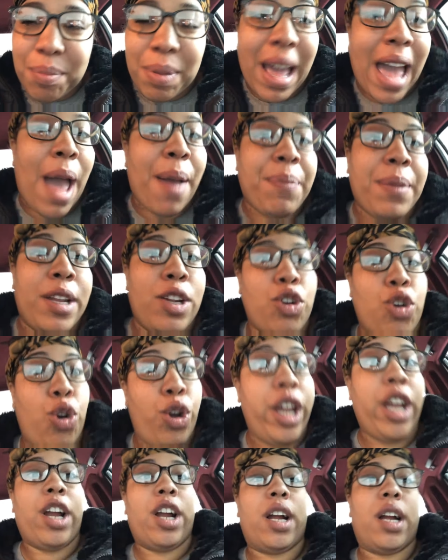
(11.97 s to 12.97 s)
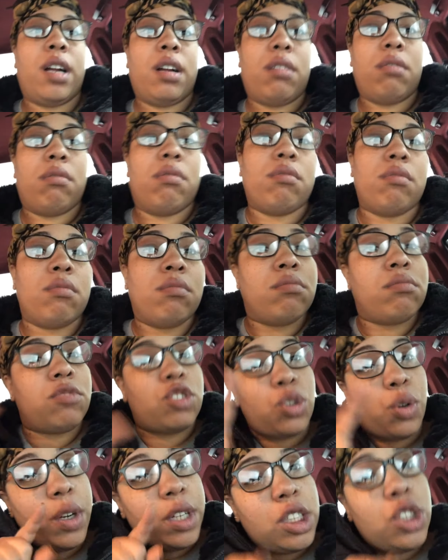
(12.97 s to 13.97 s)
but happy new year
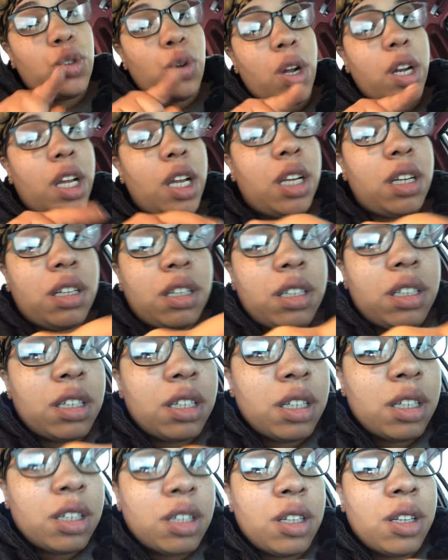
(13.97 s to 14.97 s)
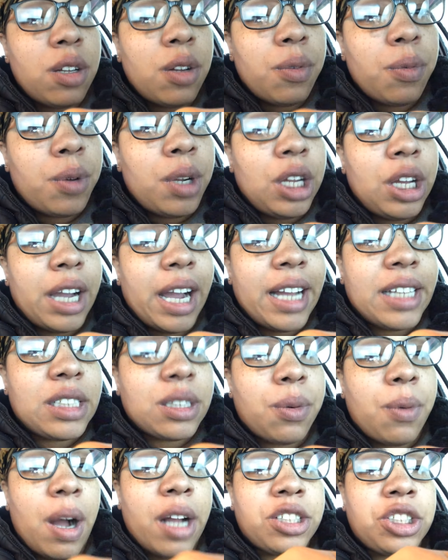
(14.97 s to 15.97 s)
2020 when you guys
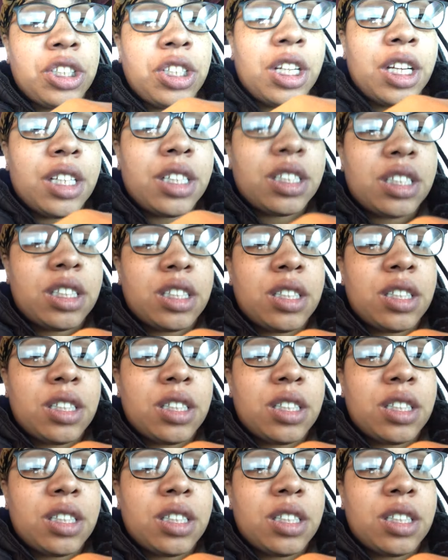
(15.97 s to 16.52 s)
are watching this.